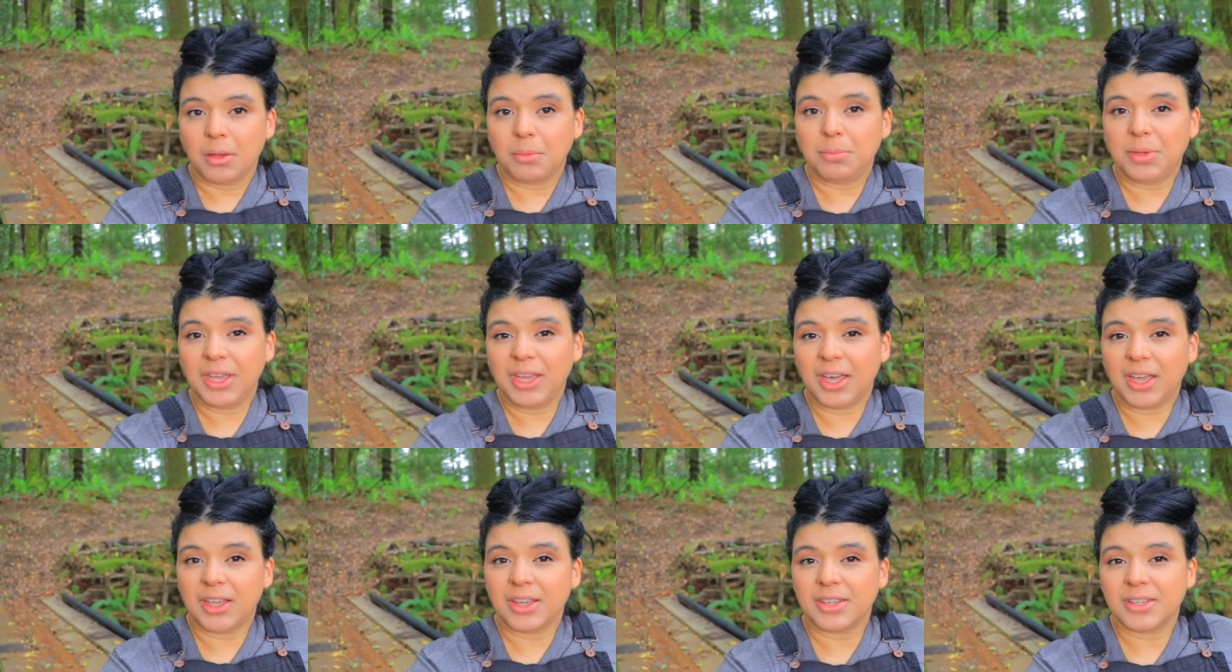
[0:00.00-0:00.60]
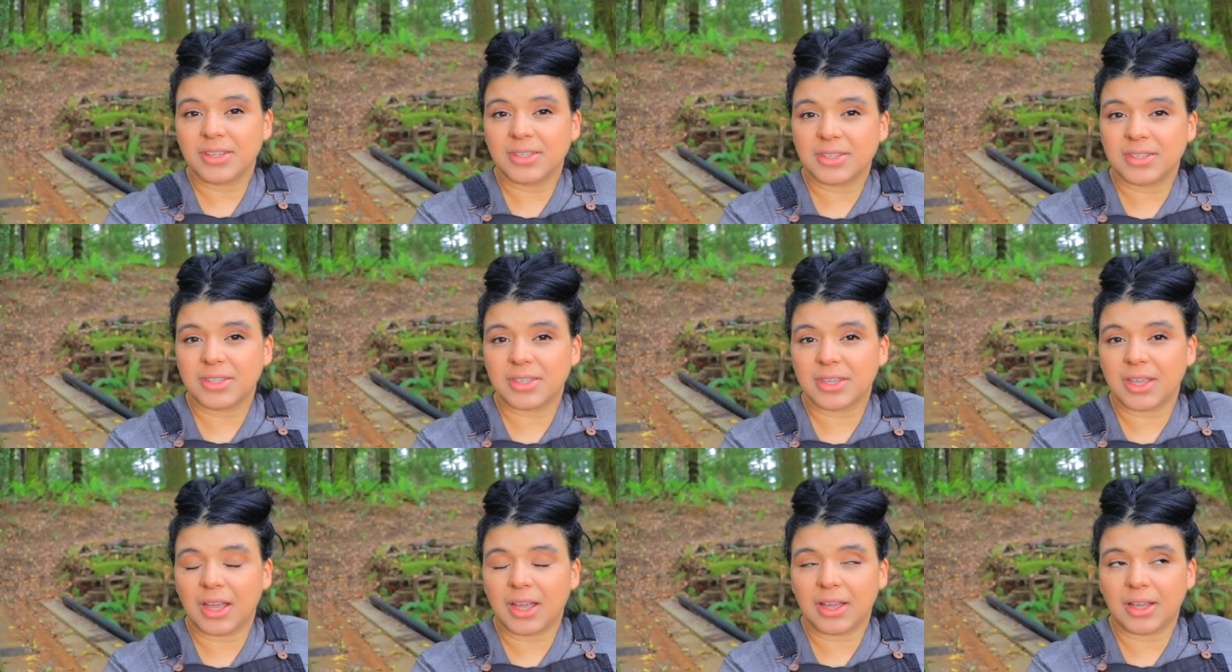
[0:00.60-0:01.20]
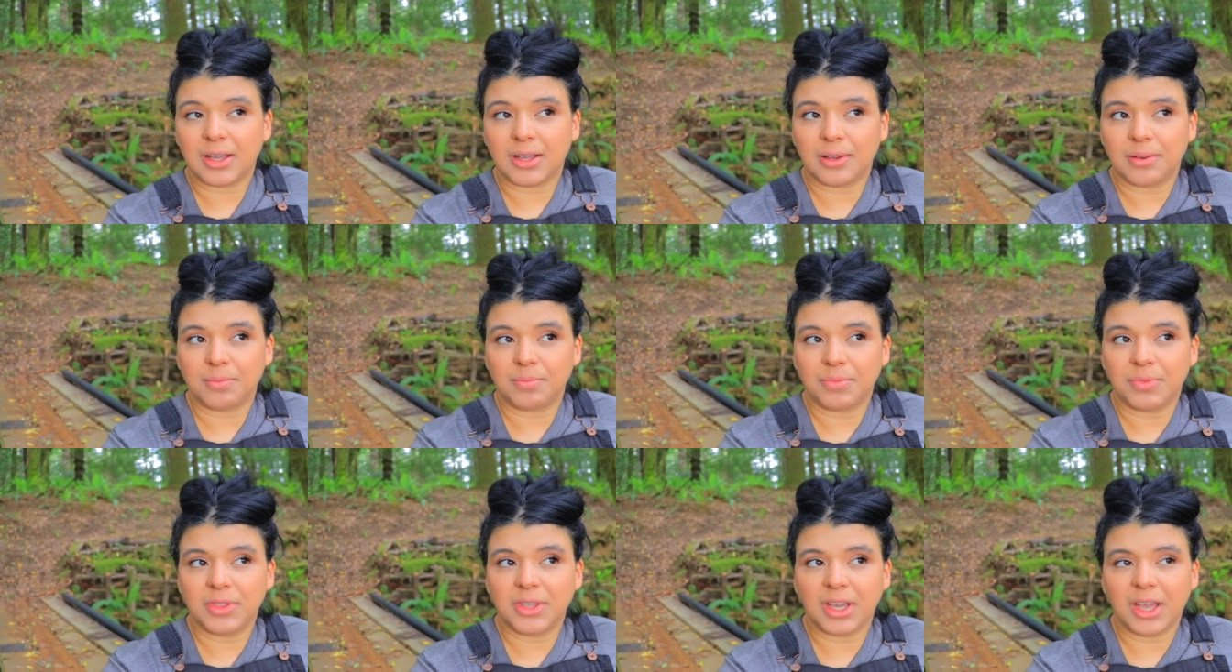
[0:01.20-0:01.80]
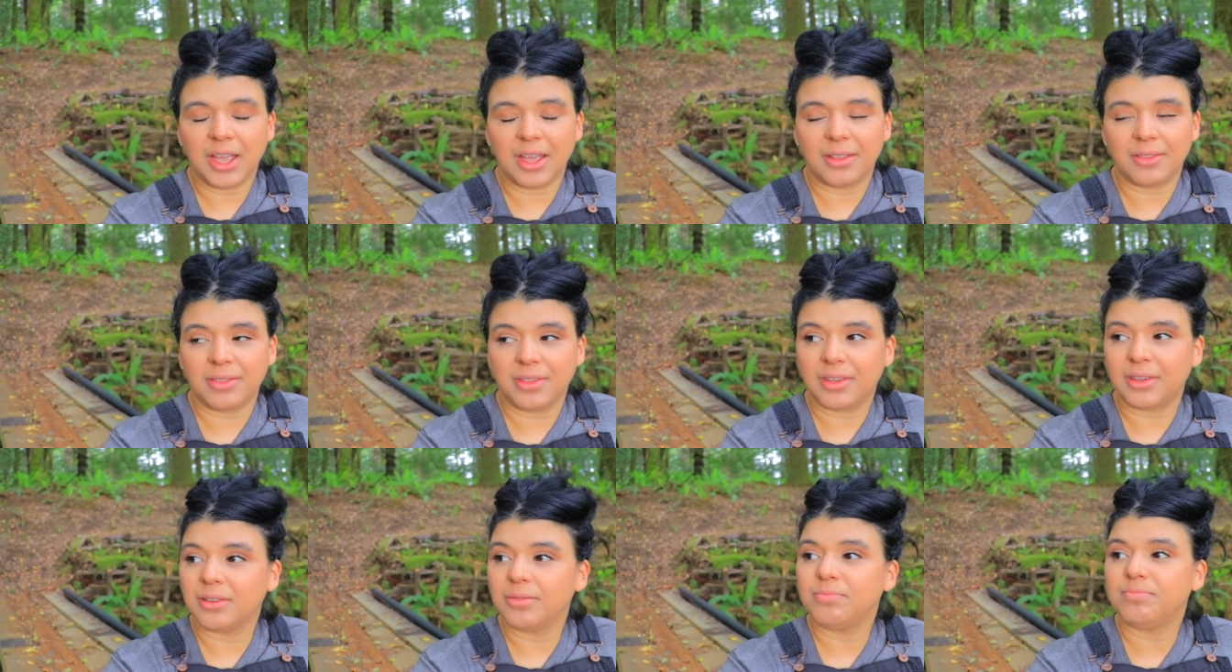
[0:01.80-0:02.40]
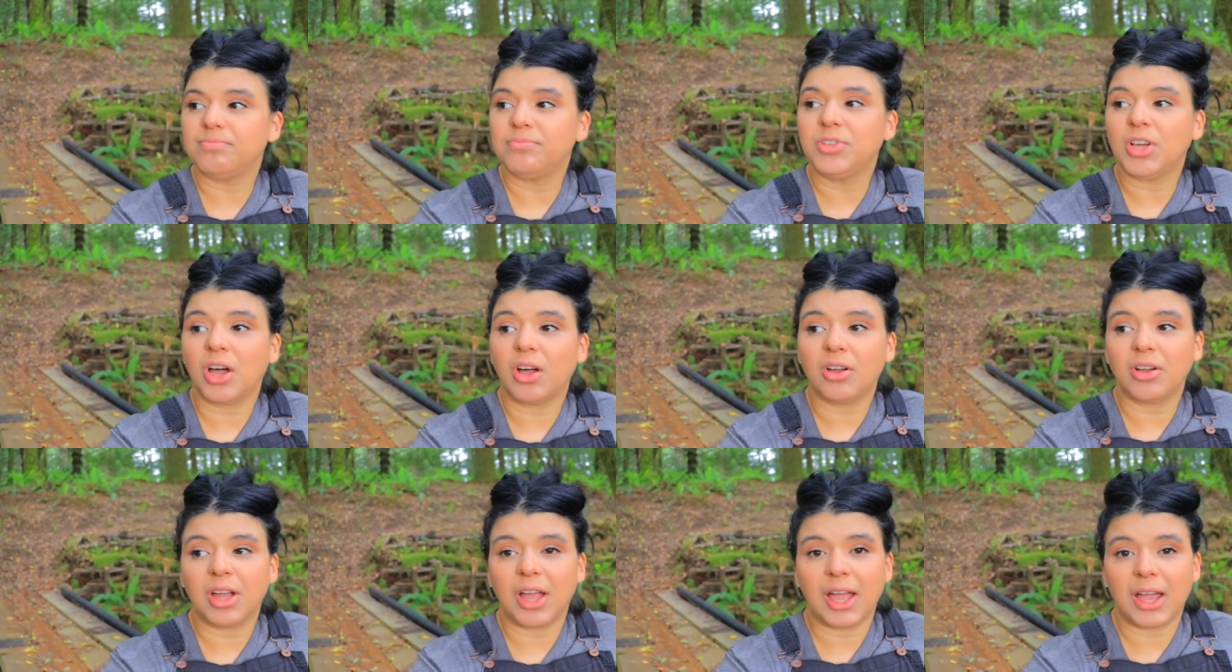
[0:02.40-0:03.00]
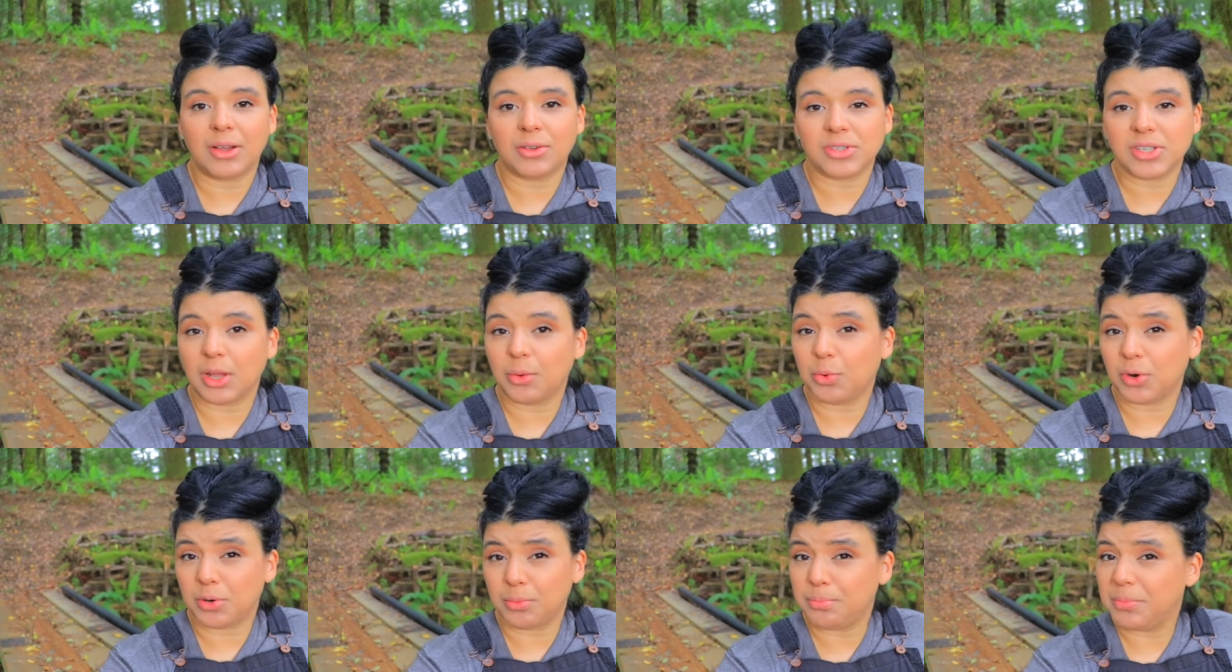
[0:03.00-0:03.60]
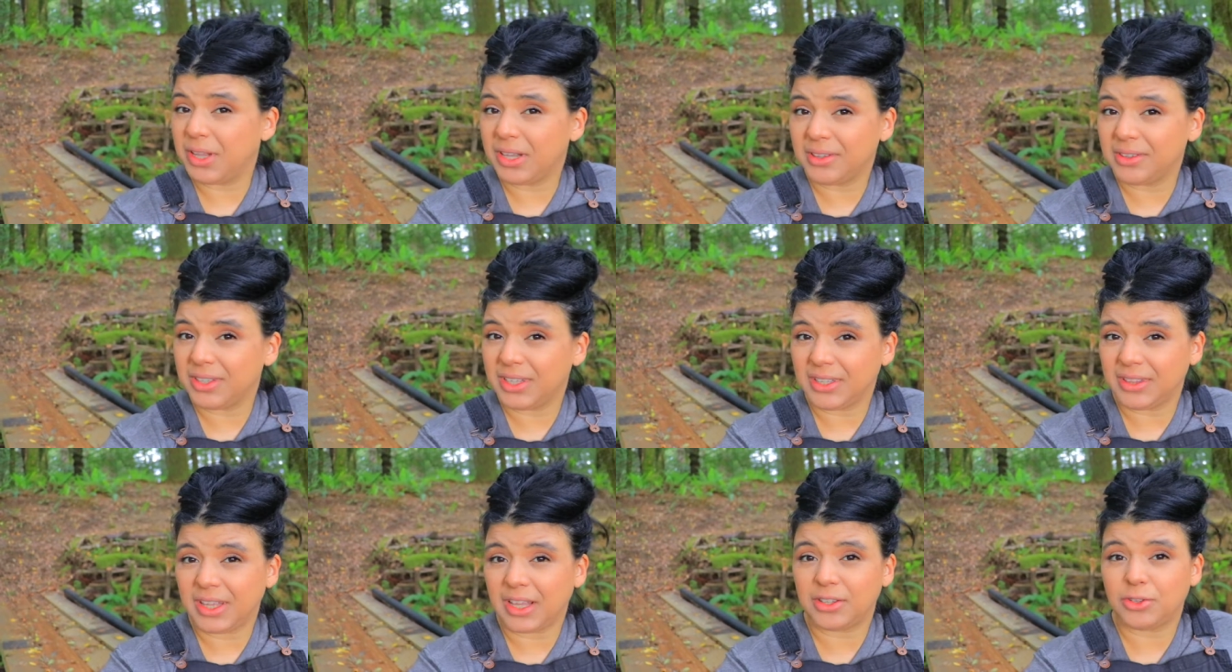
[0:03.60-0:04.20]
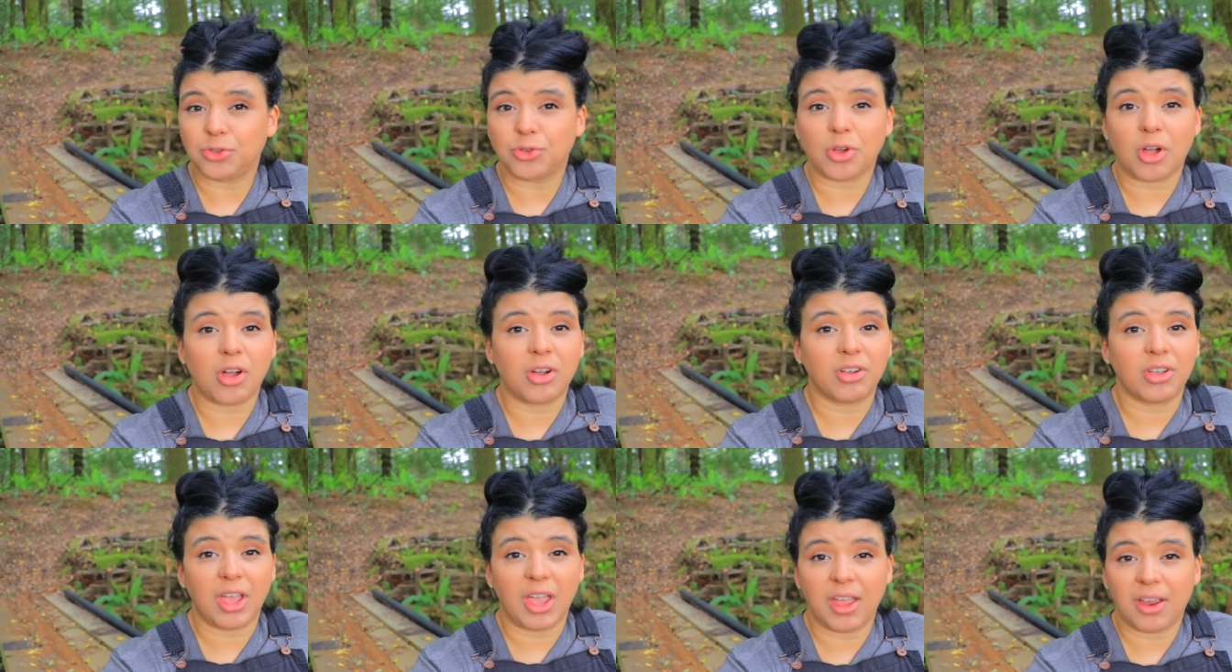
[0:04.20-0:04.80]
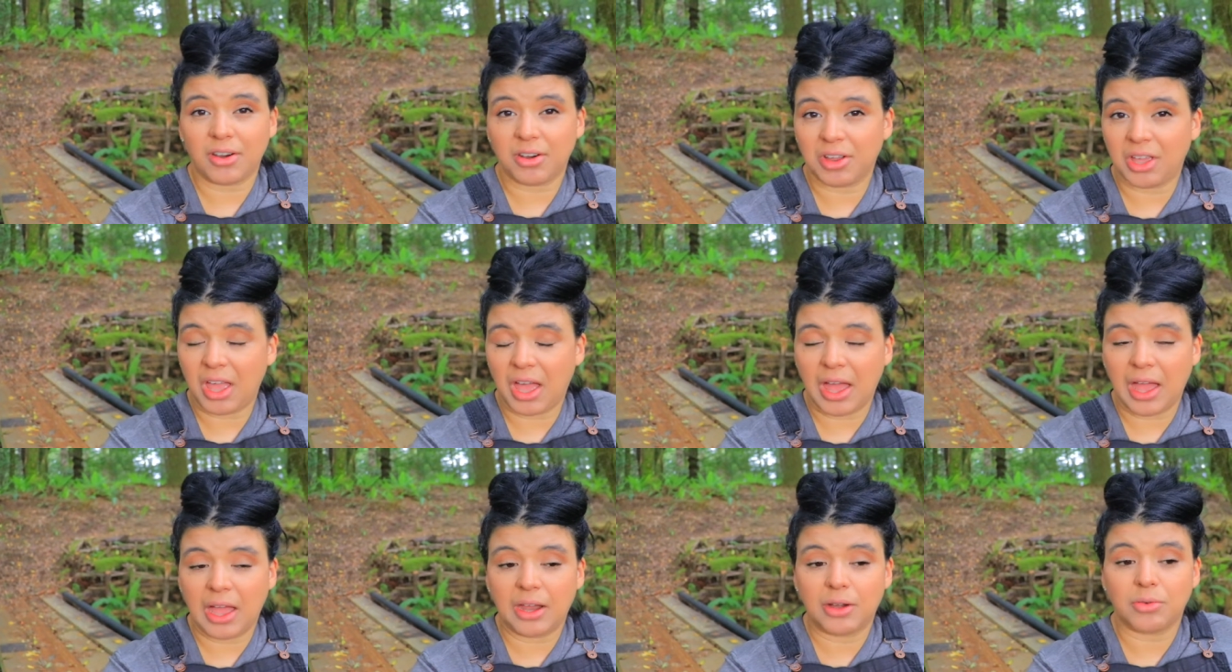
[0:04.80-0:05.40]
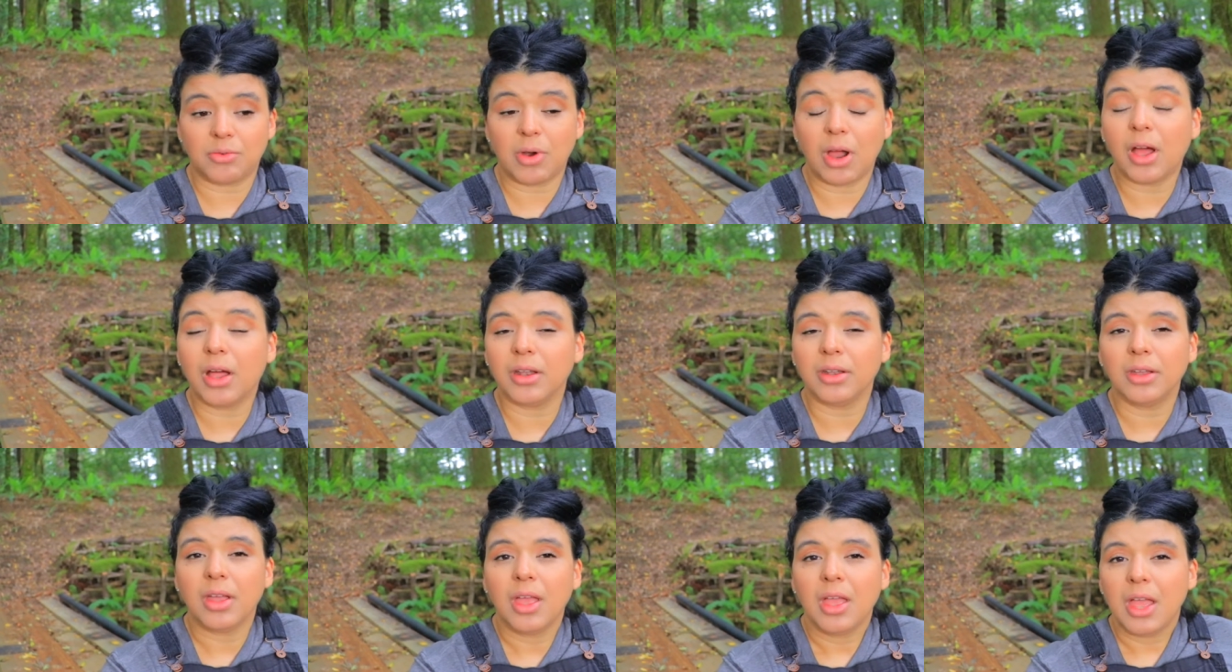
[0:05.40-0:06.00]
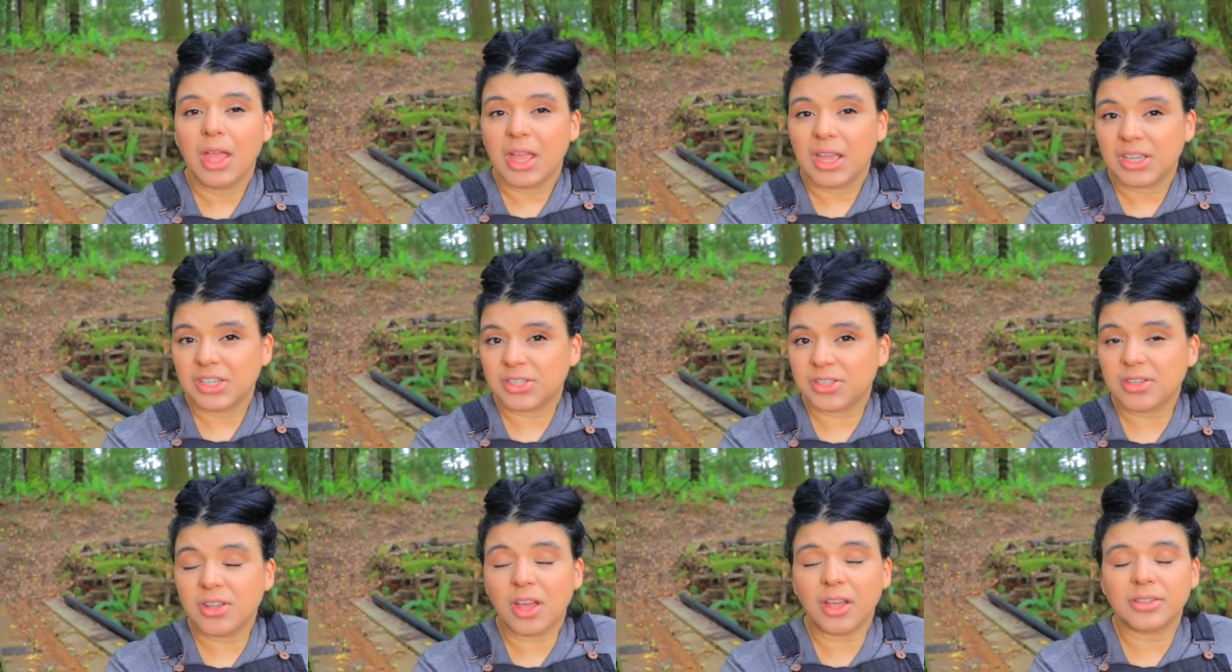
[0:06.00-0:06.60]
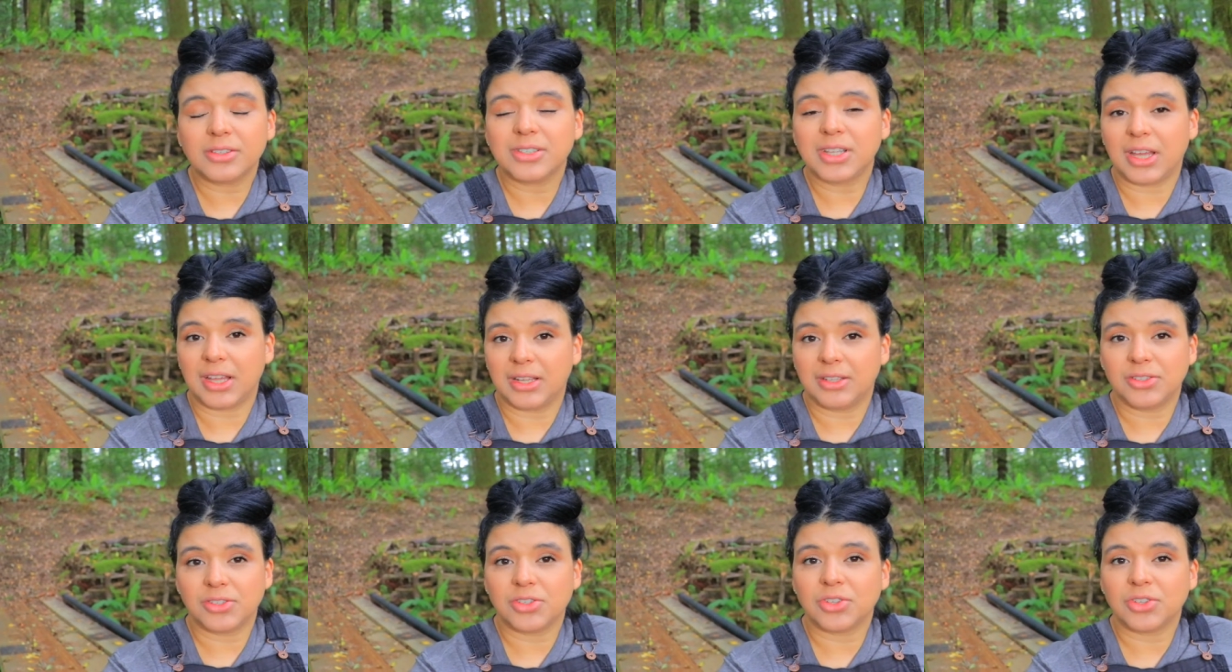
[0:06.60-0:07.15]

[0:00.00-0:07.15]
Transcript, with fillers: because um, the, the dog house that we're building, that dog area and run is not done.